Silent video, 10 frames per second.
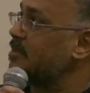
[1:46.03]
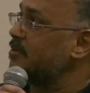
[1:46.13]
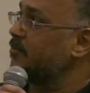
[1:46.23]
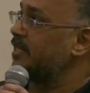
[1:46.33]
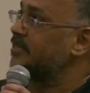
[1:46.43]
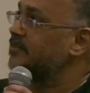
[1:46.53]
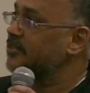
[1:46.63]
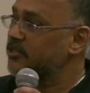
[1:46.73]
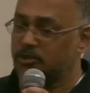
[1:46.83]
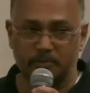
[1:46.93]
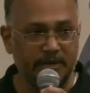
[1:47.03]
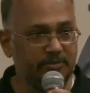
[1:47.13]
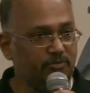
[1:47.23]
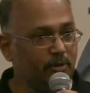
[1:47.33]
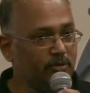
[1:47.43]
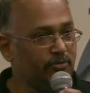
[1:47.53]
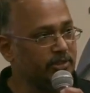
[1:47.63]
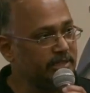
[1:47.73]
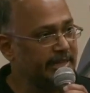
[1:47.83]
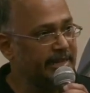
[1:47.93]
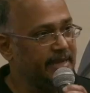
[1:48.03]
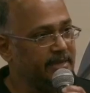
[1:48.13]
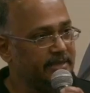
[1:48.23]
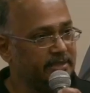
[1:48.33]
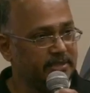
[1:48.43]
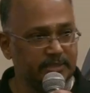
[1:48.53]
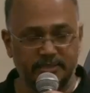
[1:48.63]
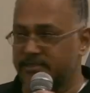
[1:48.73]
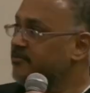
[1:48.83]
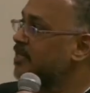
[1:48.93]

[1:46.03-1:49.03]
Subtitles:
Right, so my flow for the day is this.